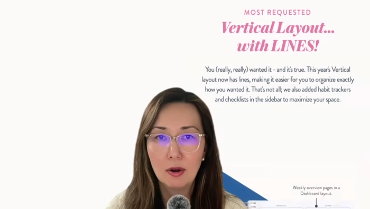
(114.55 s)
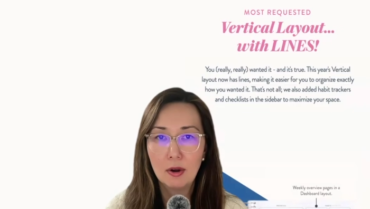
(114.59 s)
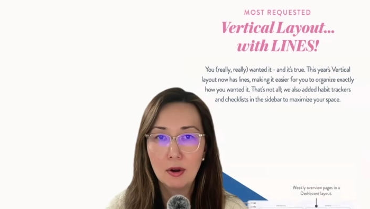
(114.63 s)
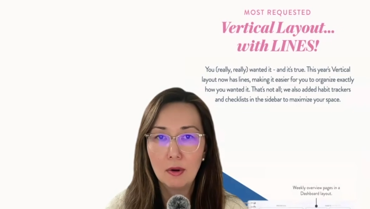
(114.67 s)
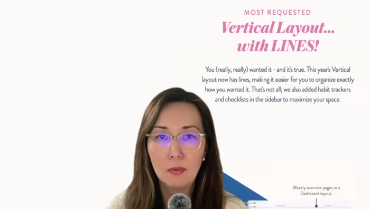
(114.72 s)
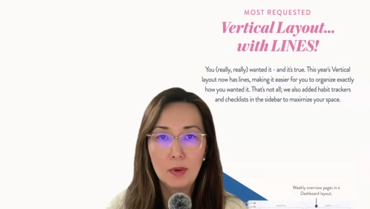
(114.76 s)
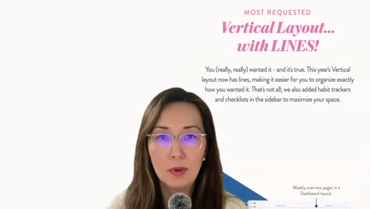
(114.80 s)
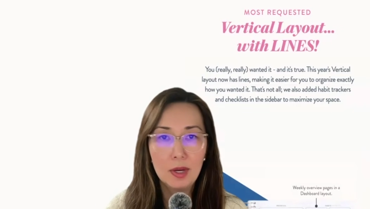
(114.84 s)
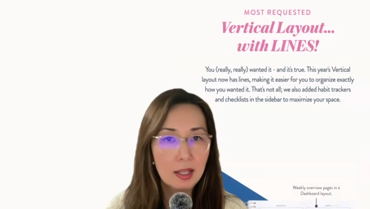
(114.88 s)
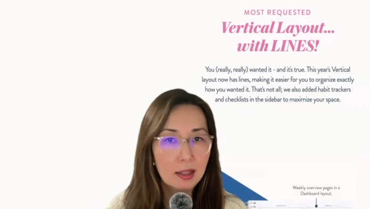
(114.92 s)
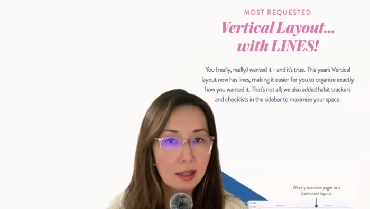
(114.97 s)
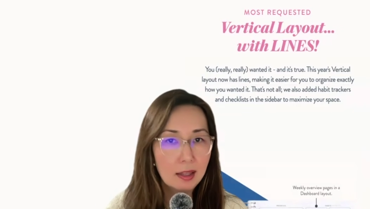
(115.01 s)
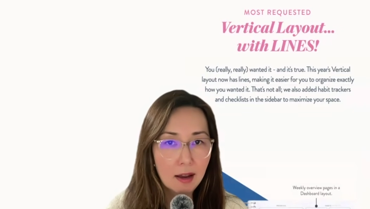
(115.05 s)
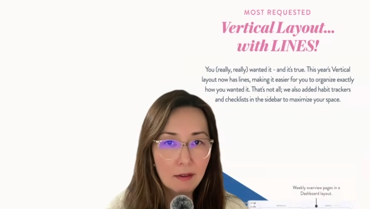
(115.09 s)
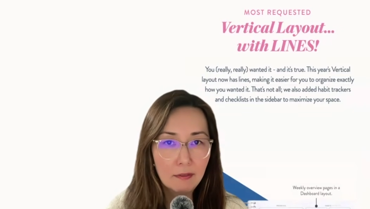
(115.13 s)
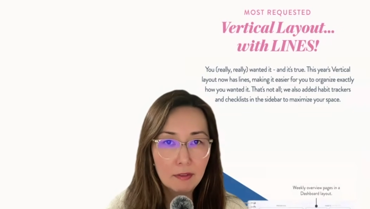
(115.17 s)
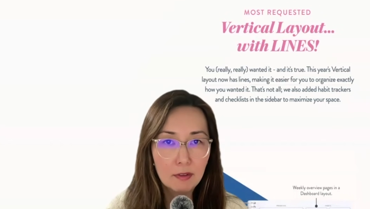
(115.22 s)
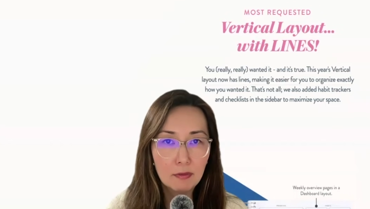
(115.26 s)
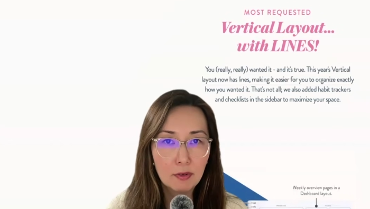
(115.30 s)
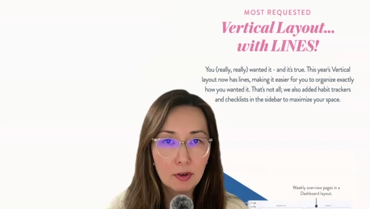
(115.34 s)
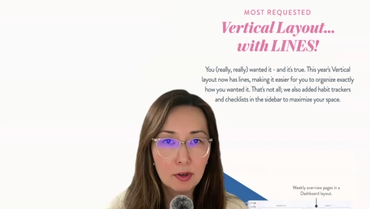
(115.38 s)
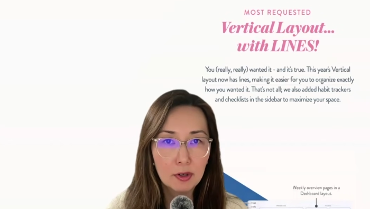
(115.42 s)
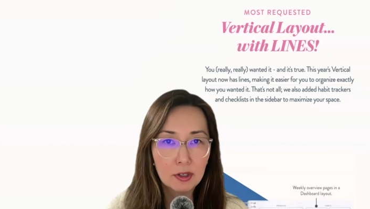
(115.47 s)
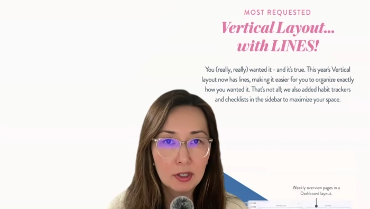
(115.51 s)
We love the
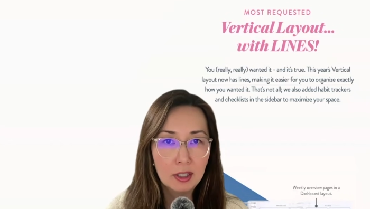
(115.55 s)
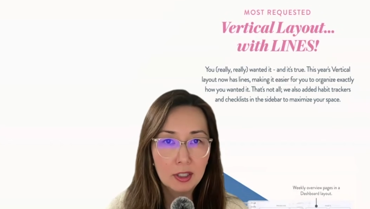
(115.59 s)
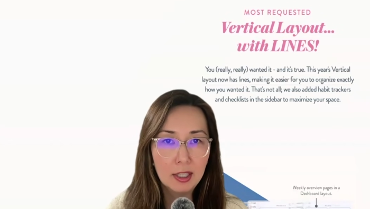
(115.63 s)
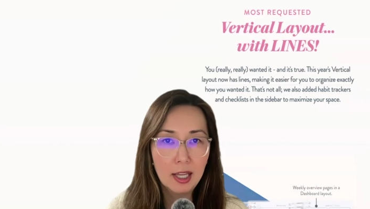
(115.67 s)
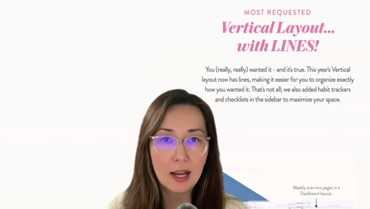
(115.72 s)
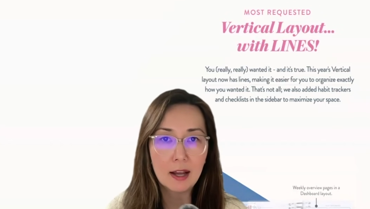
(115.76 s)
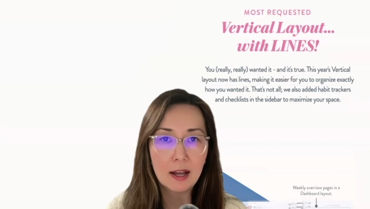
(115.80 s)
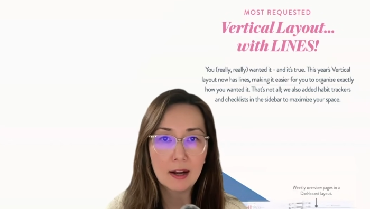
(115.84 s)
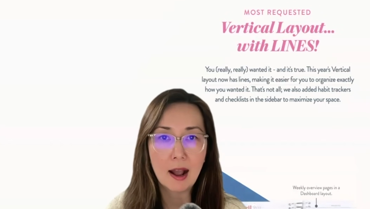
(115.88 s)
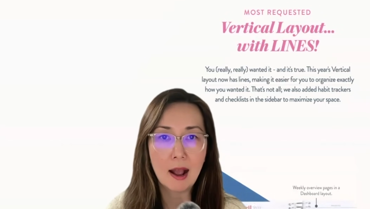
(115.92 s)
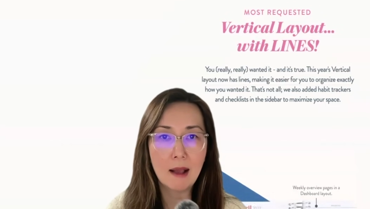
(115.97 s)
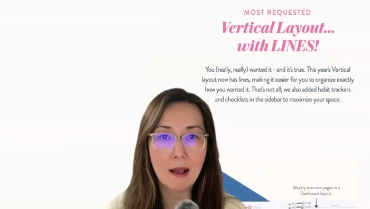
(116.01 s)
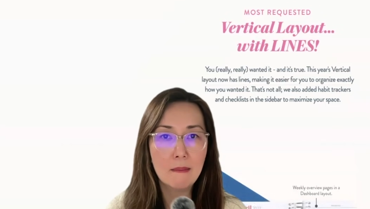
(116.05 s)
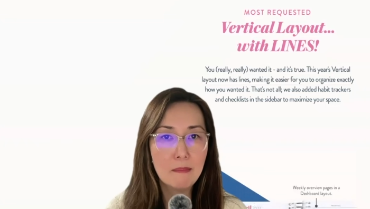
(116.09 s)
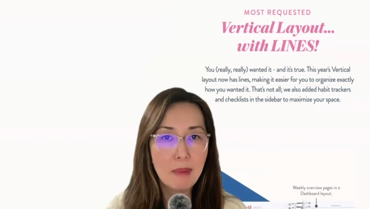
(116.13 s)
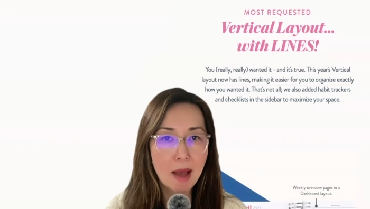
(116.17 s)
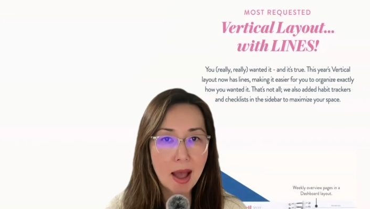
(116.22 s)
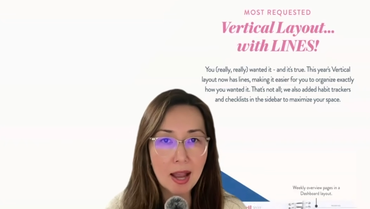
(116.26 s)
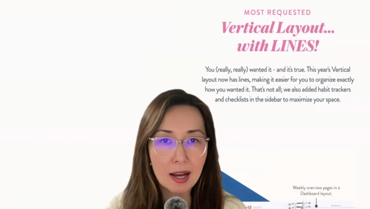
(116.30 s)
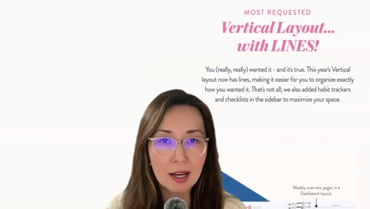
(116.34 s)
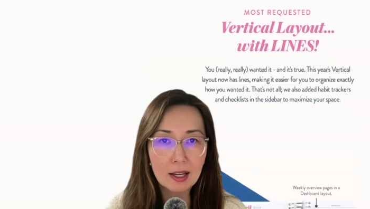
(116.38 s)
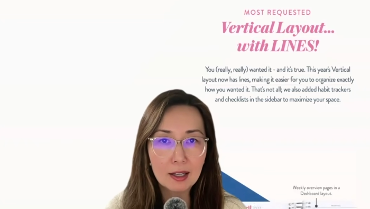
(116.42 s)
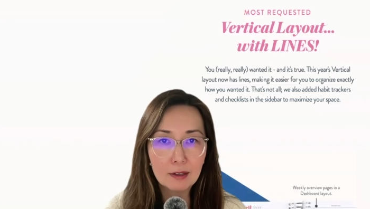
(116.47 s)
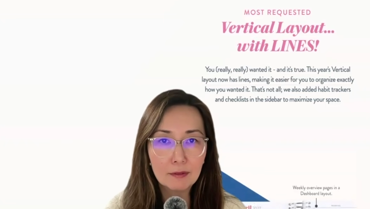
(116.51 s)
vertical layout. I'm
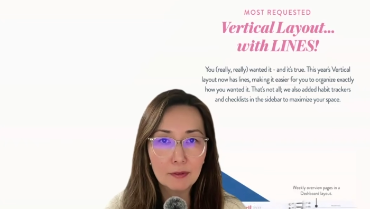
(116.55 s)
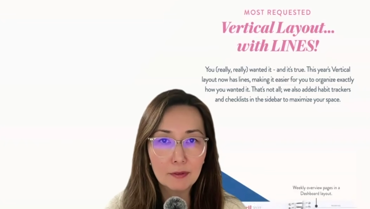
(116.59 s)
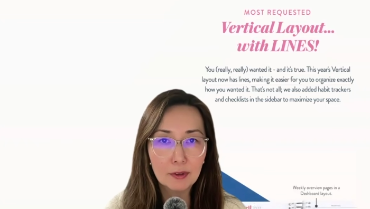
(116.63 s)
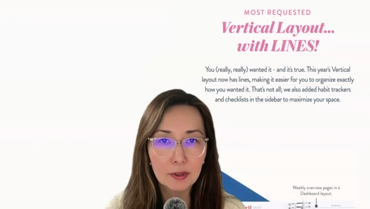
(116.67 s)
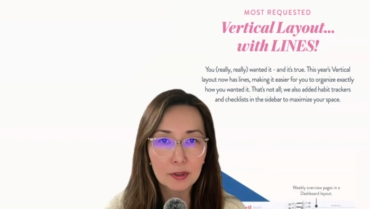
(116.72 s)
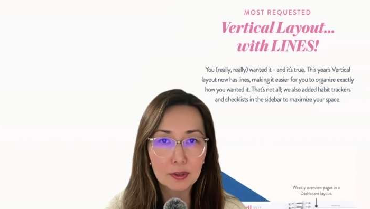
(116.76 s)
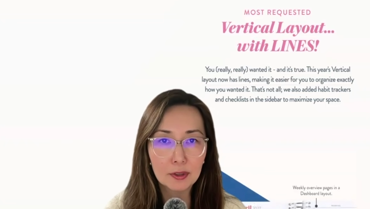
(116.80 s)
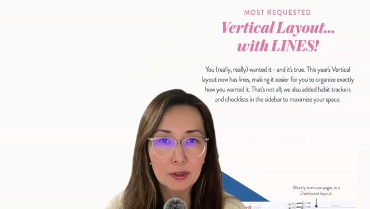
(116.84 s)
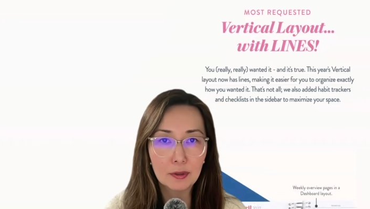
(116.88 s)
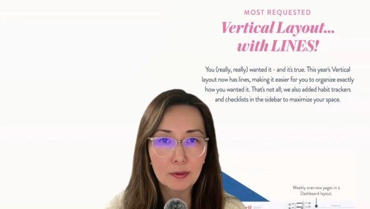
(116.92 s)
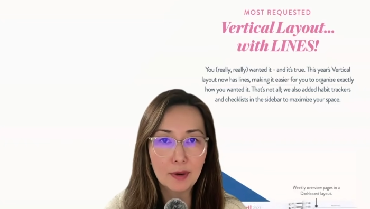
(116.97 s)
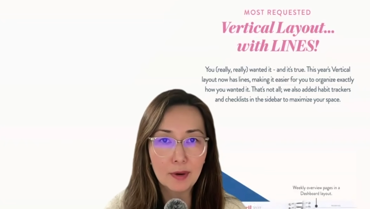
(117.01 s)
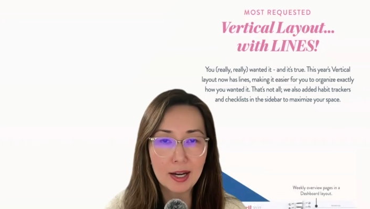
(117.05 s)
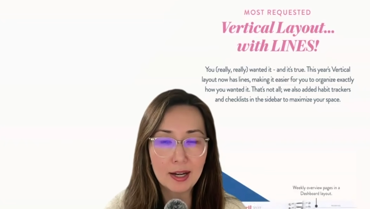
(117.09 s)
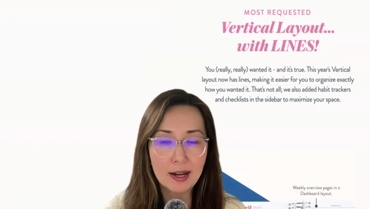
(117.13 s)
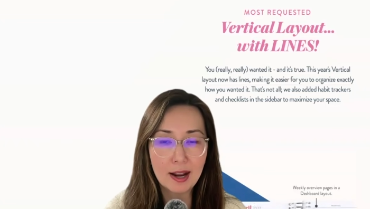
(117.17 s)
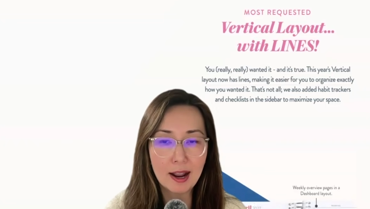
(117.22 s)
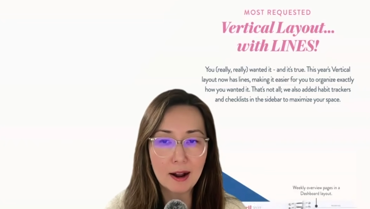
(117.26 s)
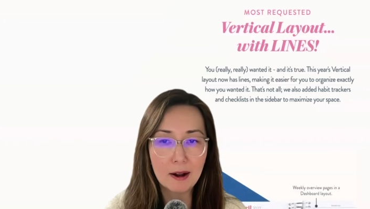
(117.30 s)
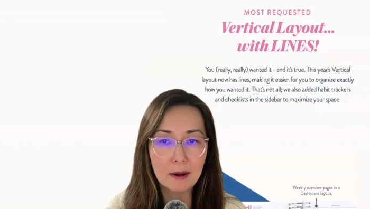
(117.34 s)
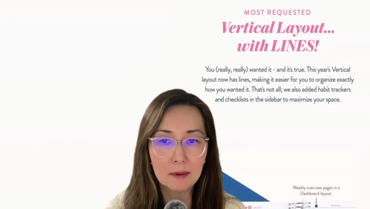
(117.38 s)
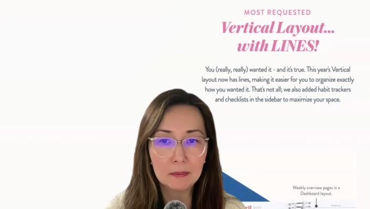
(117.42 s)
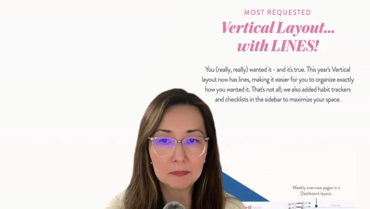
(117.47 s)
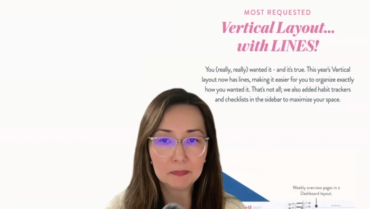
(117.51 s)
back in a vertical right
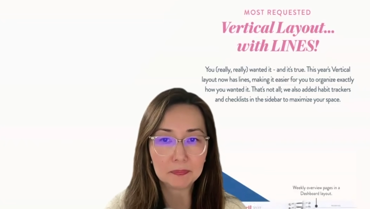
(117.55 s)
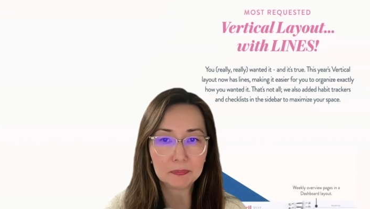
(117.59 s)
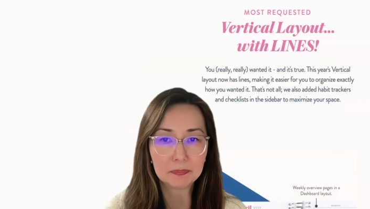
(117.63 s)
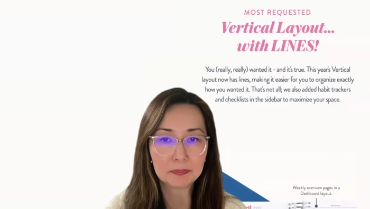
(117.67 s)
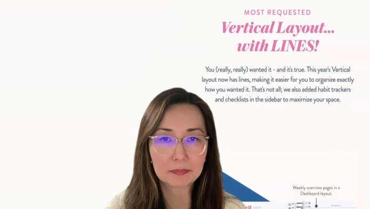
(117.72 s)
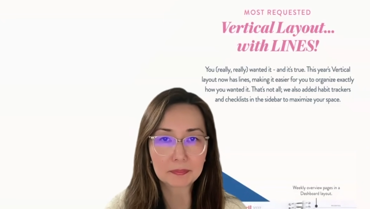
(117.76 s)
now.